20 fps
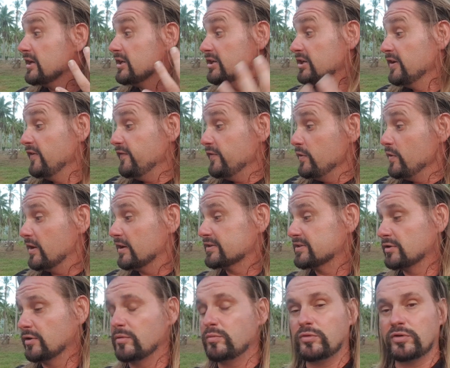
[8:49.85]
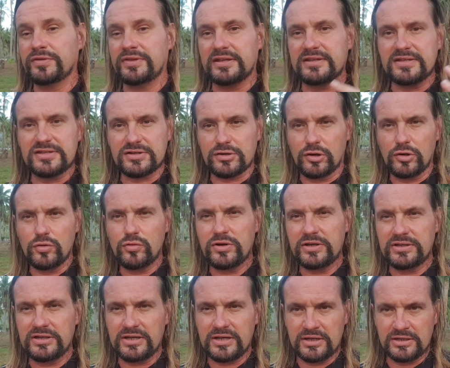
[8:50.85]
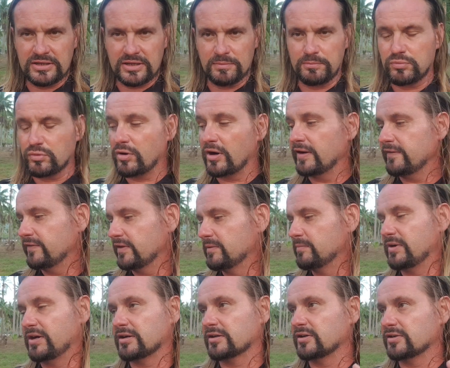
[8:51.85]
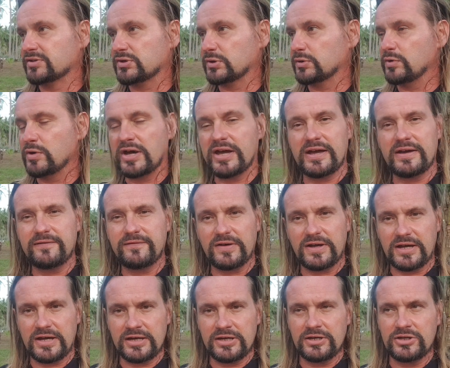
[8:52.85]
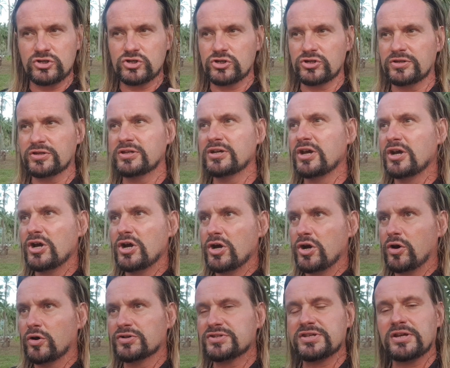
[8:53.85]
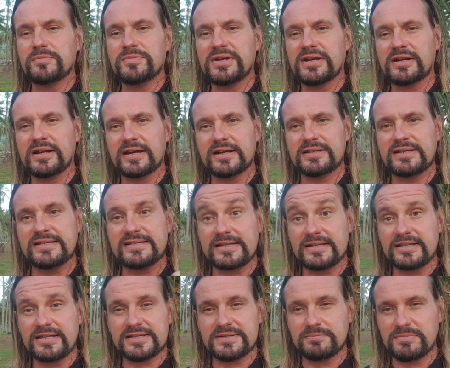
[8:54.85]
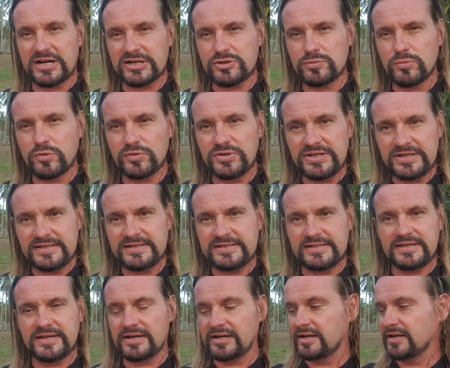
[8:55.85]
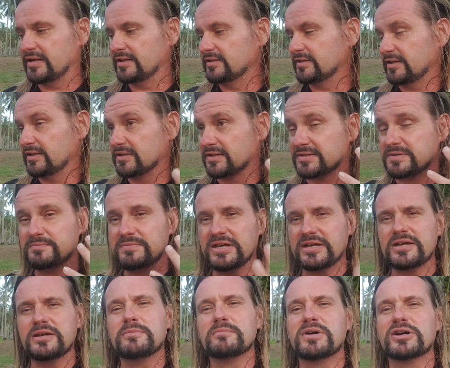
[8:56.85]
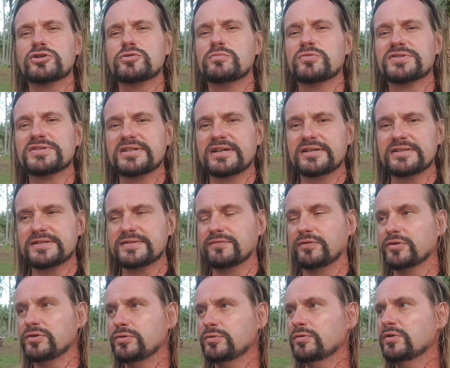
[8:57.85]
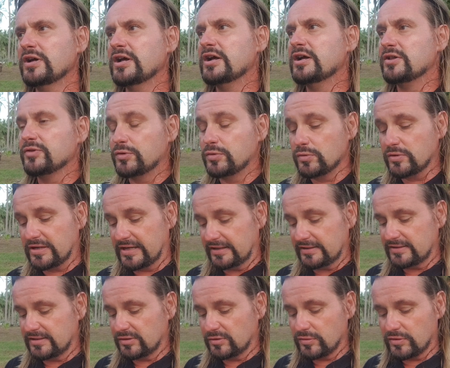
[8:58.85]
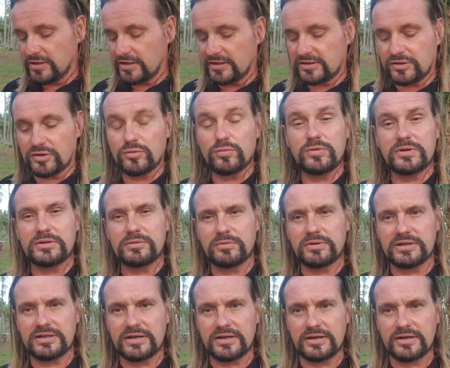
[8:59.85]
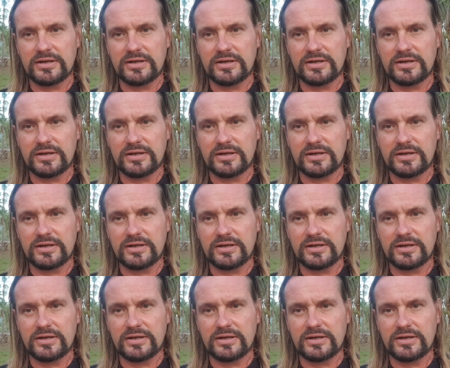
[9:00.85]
If you are someone that is already in a private market, so you have an agent or something like this, it is much more easier, and it is making much more sense for you to get together through